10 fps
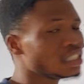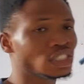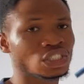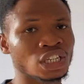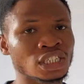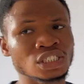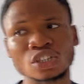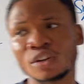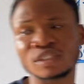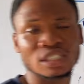the change
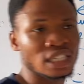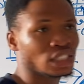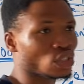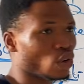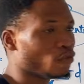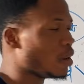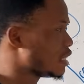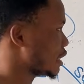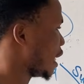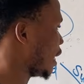of state of
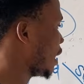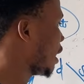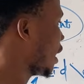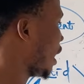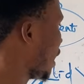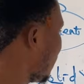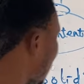matter. And I